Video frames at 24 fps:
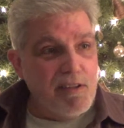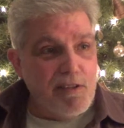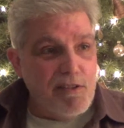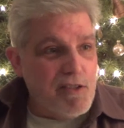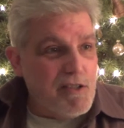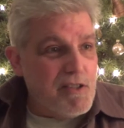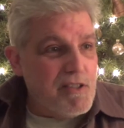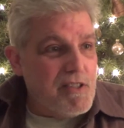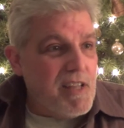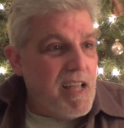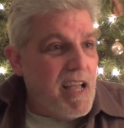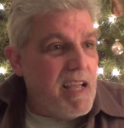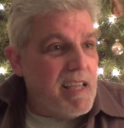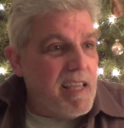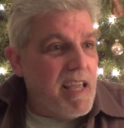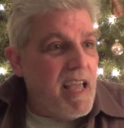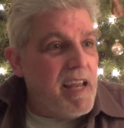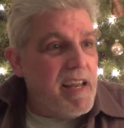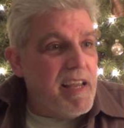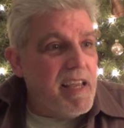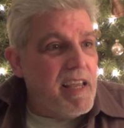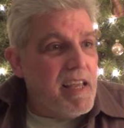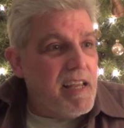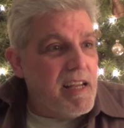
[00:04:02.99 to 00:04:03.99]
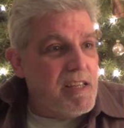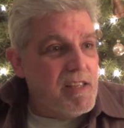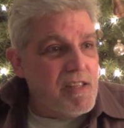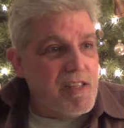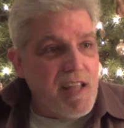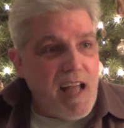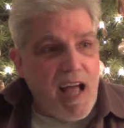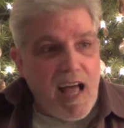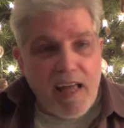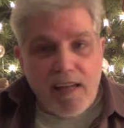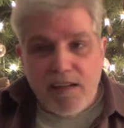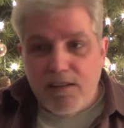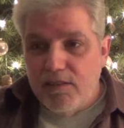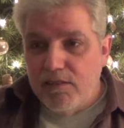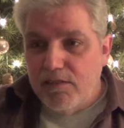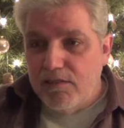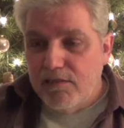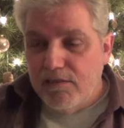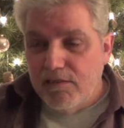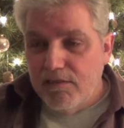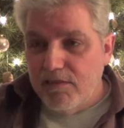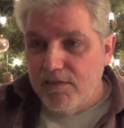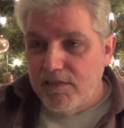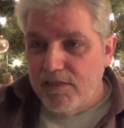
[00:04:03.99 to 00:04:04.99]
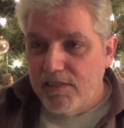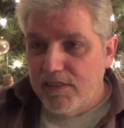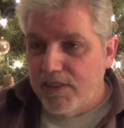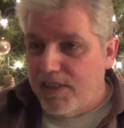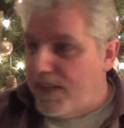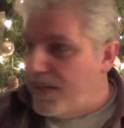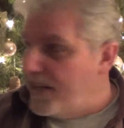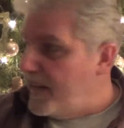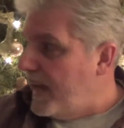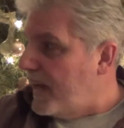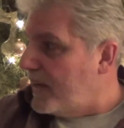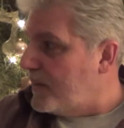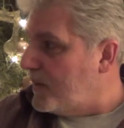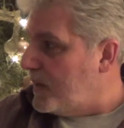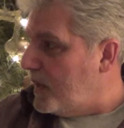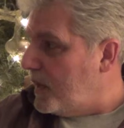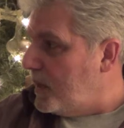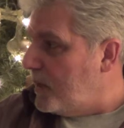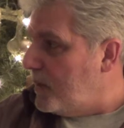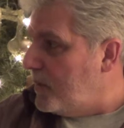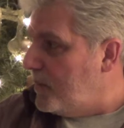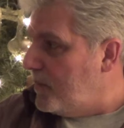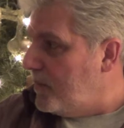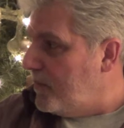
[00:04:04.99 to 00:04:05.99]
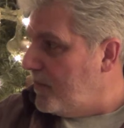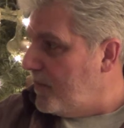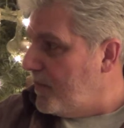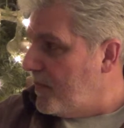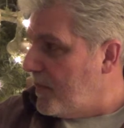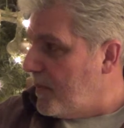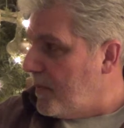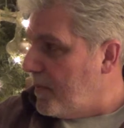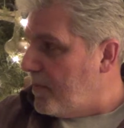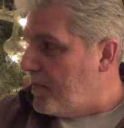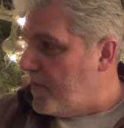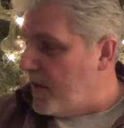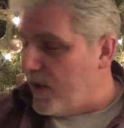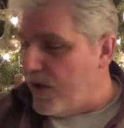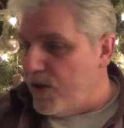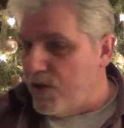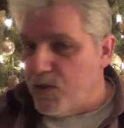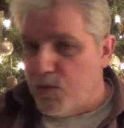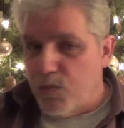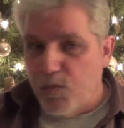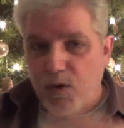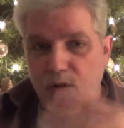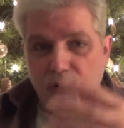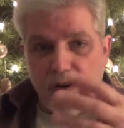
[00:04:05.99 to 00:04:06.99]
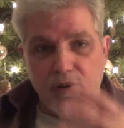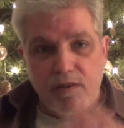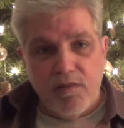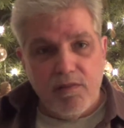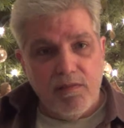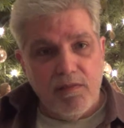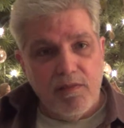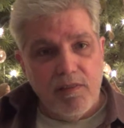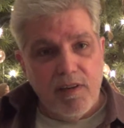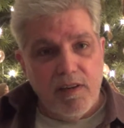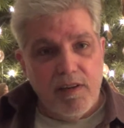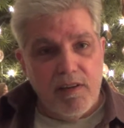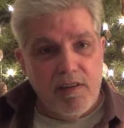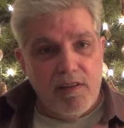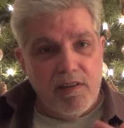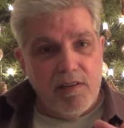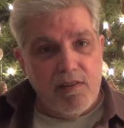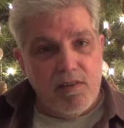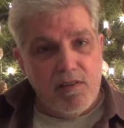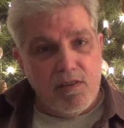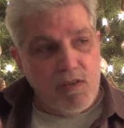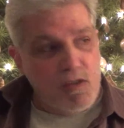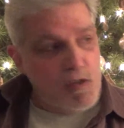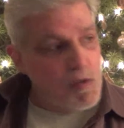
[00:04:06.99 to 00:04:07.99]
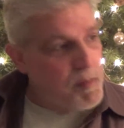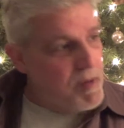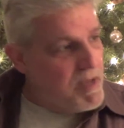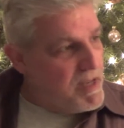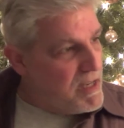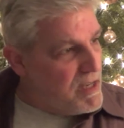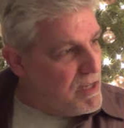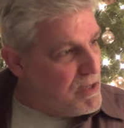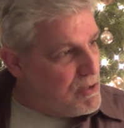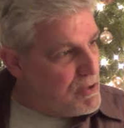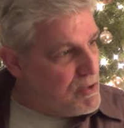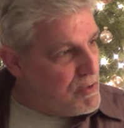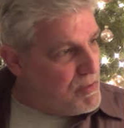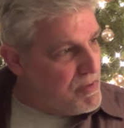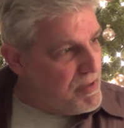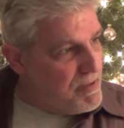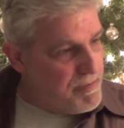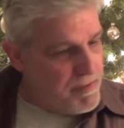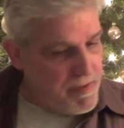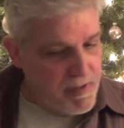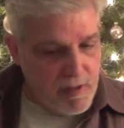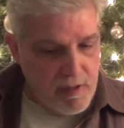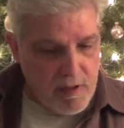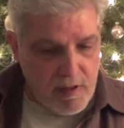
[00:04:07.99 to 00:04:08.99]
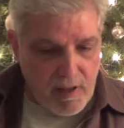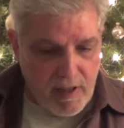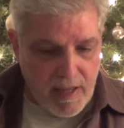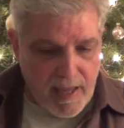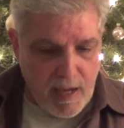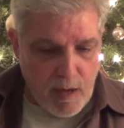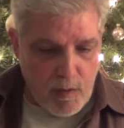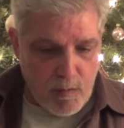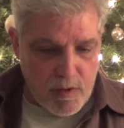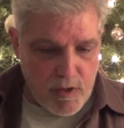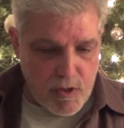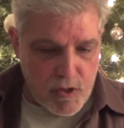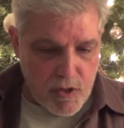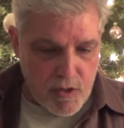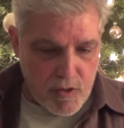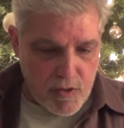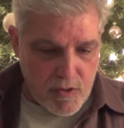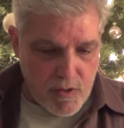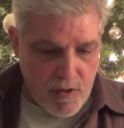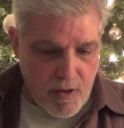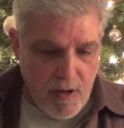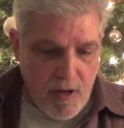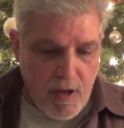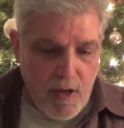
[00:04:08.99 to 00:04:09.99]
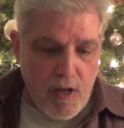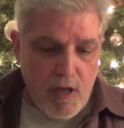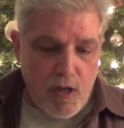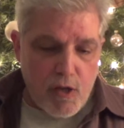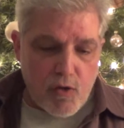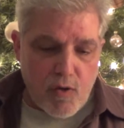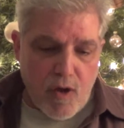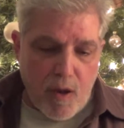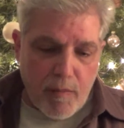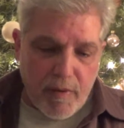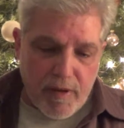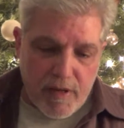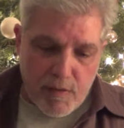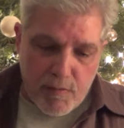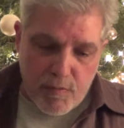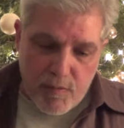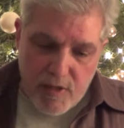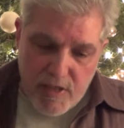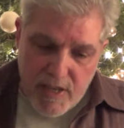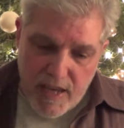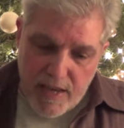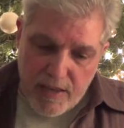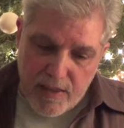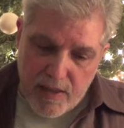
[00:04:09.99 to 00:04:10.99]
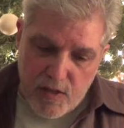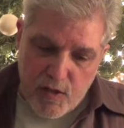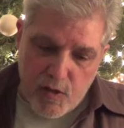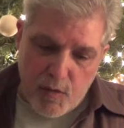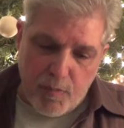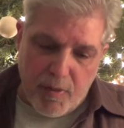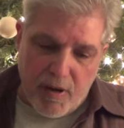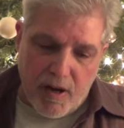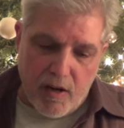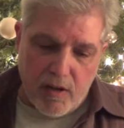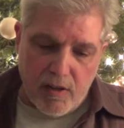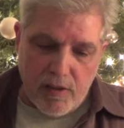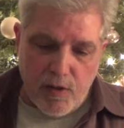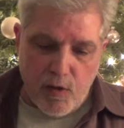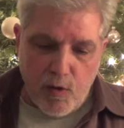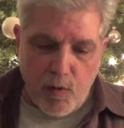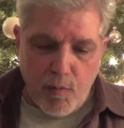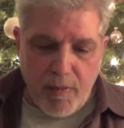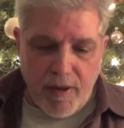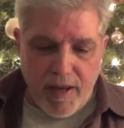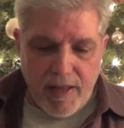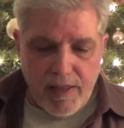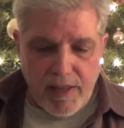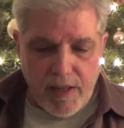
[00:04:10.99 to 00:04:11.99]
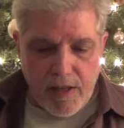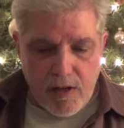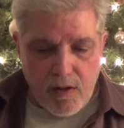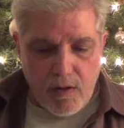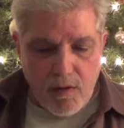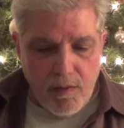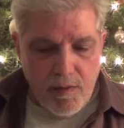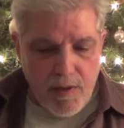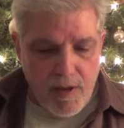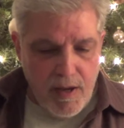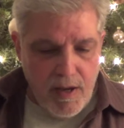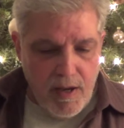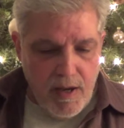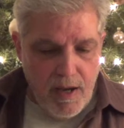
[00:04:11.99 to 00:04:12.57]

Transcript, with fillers: Just not getting it. It's not connecting because we're speaking two different languages. So I'm going to take this apart little by little.